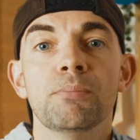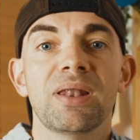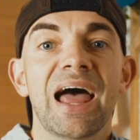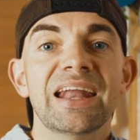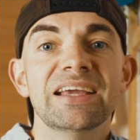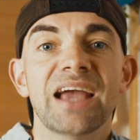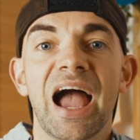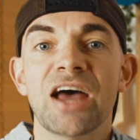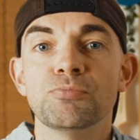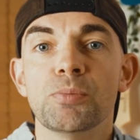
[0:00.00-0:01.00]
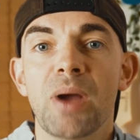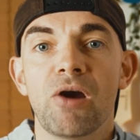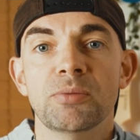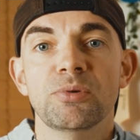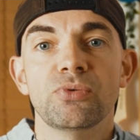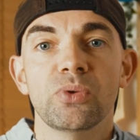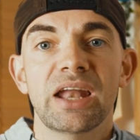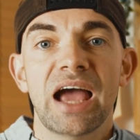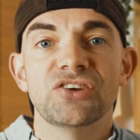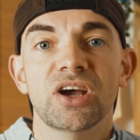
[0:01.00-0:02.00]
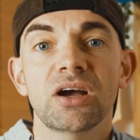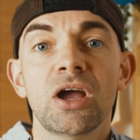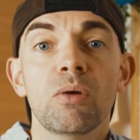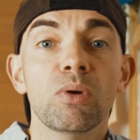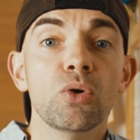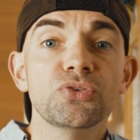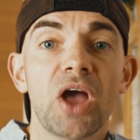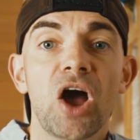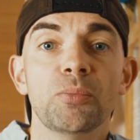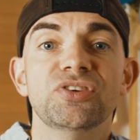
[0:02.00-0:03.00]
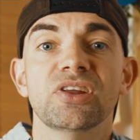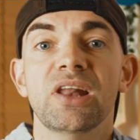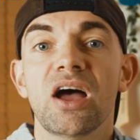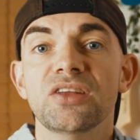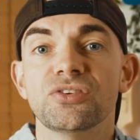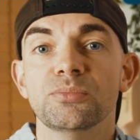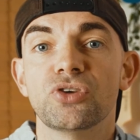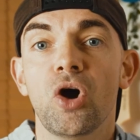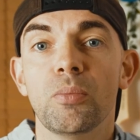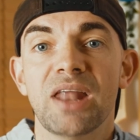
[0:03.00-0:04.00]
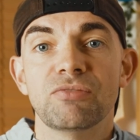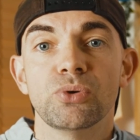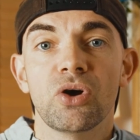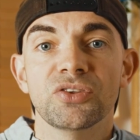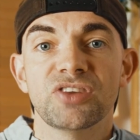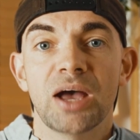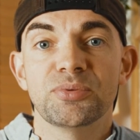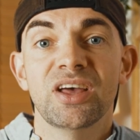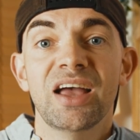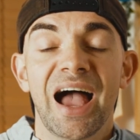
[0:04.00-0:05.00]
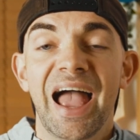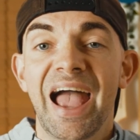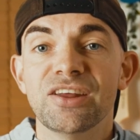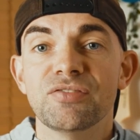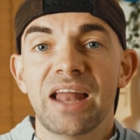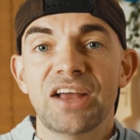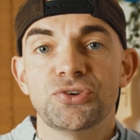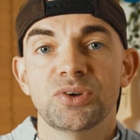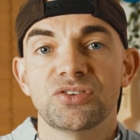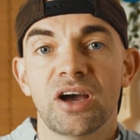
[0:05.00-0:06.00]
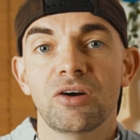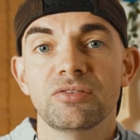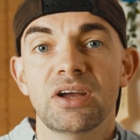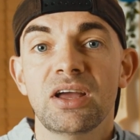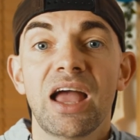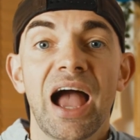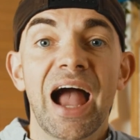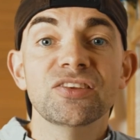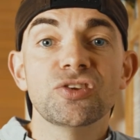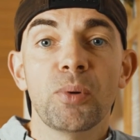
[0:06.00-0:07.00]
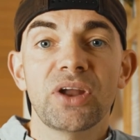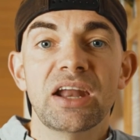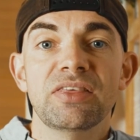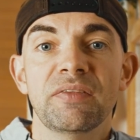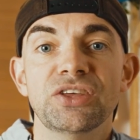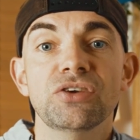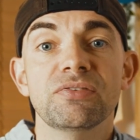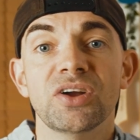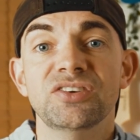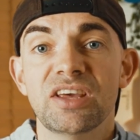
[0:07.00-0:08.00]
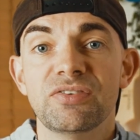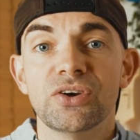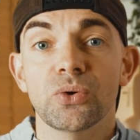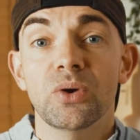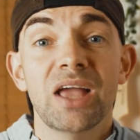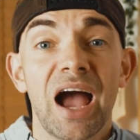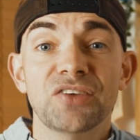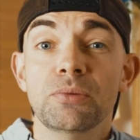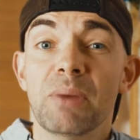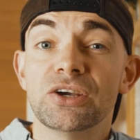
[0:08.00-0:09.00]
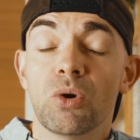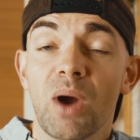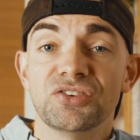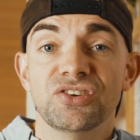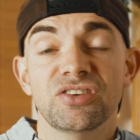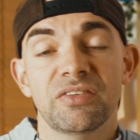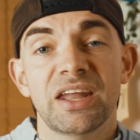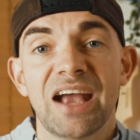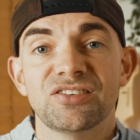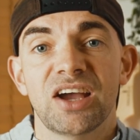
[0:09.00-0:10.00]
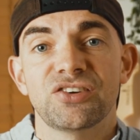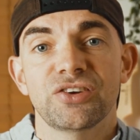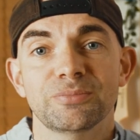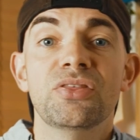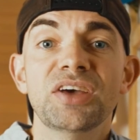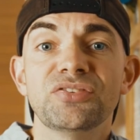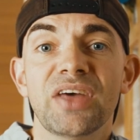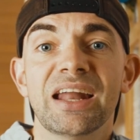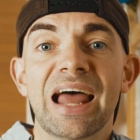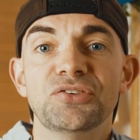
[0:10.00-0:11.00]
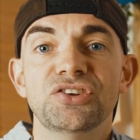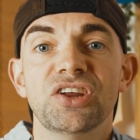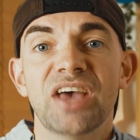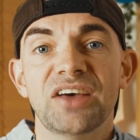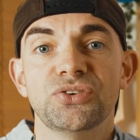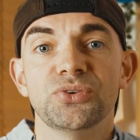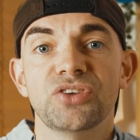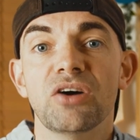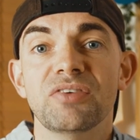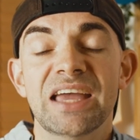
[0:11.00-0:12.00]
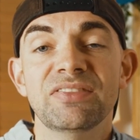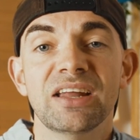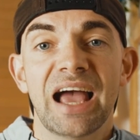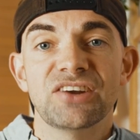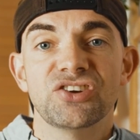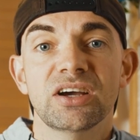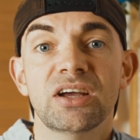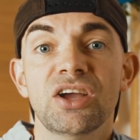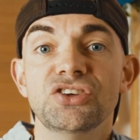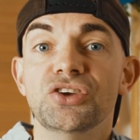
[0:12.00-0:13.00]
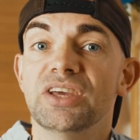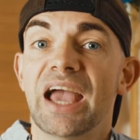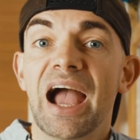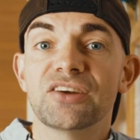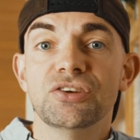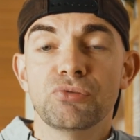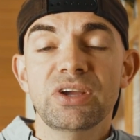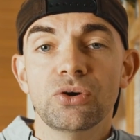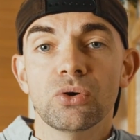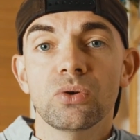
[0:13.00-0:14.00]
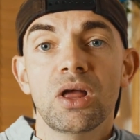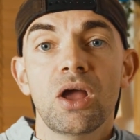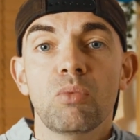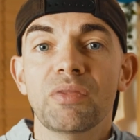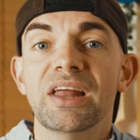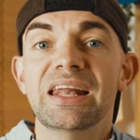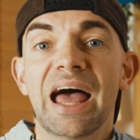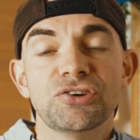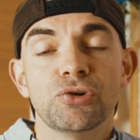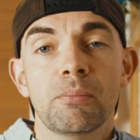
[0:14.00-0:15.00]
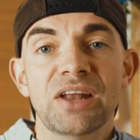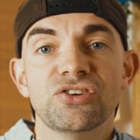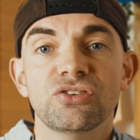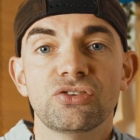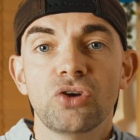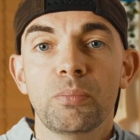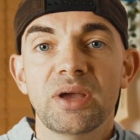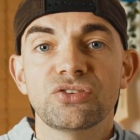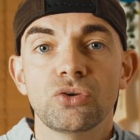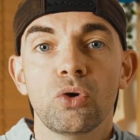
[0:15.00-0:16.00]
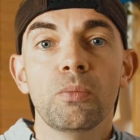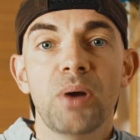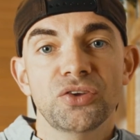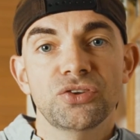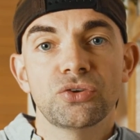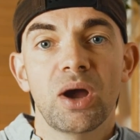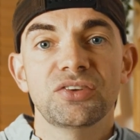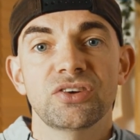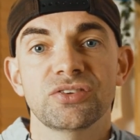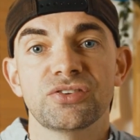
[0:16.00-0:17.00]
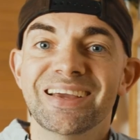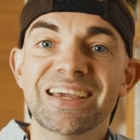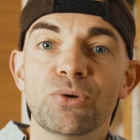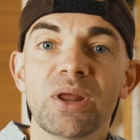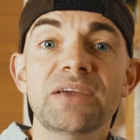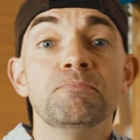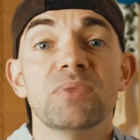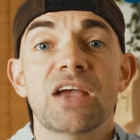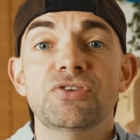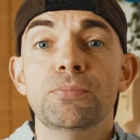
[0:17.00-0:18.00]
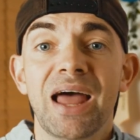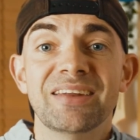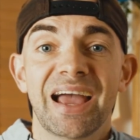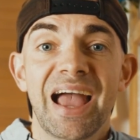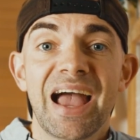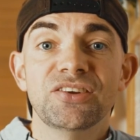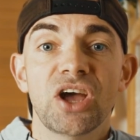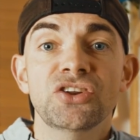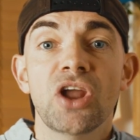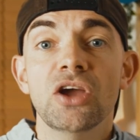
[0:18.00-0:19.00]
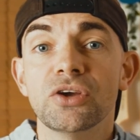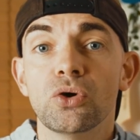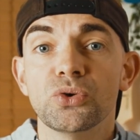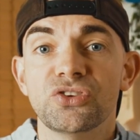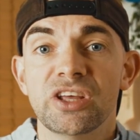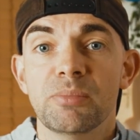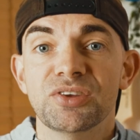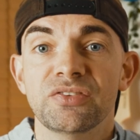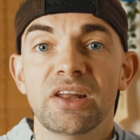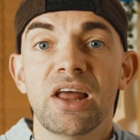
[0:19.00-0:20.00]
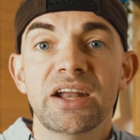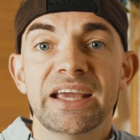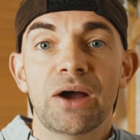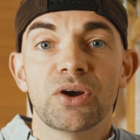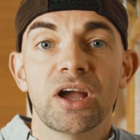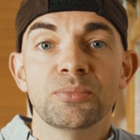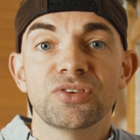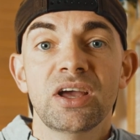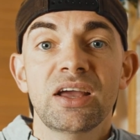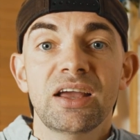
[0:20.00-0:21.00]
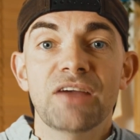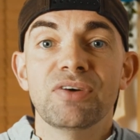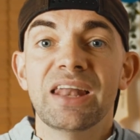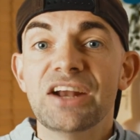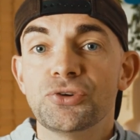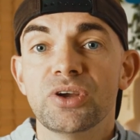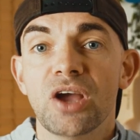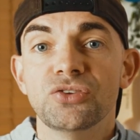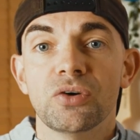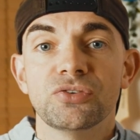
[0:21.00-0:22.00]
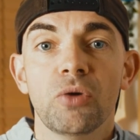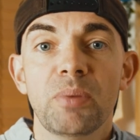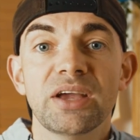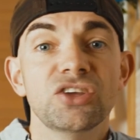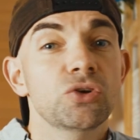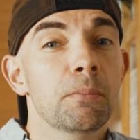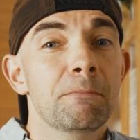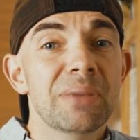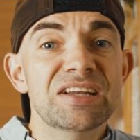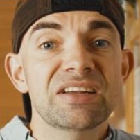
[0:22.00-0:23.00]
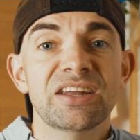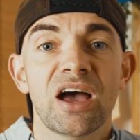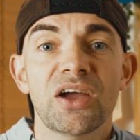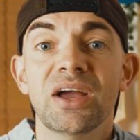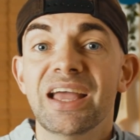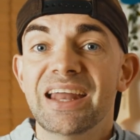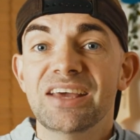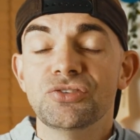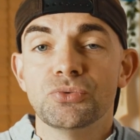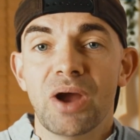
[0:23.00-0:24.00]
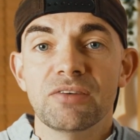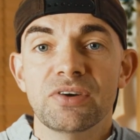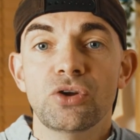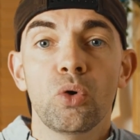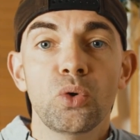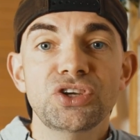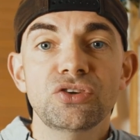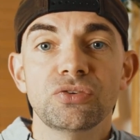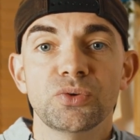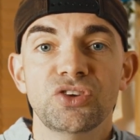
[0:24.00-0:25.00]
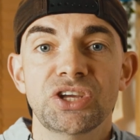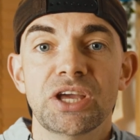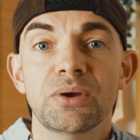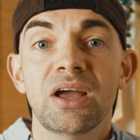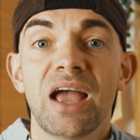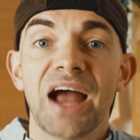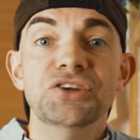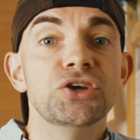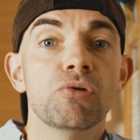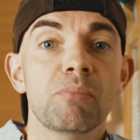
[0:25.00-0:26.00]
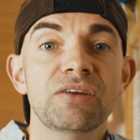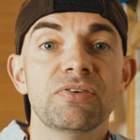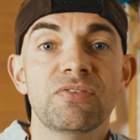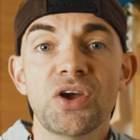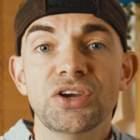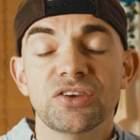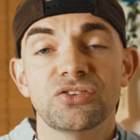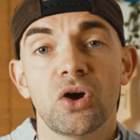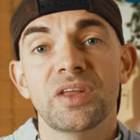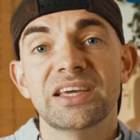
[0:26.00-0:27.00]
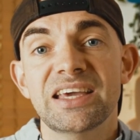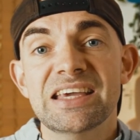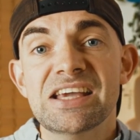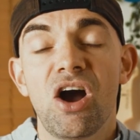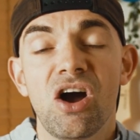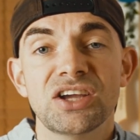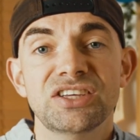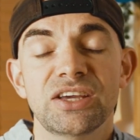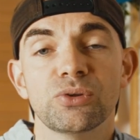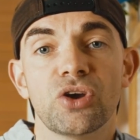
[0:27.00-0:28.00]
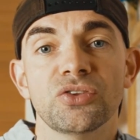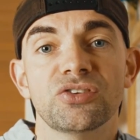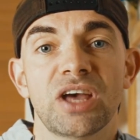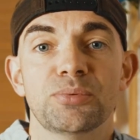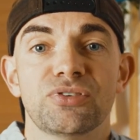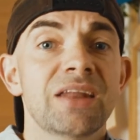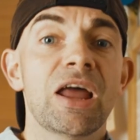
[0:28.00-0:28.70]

Planning and preparing before the lecture will also help you to learn some top-level concepts ahead of the lecture itself and spot anything that you find difficult as you make questions in the next section. This then allows you to test yourself in the lecture using active recall when the lecturer mentions topics or poses questions. Equally, if you planned ahead and know the course syllabus and the learning outcomes, if a lecturer goes off topic, you immediately know it isn't relevant or useful to you, and you can remain focused on the key high-yield concepts.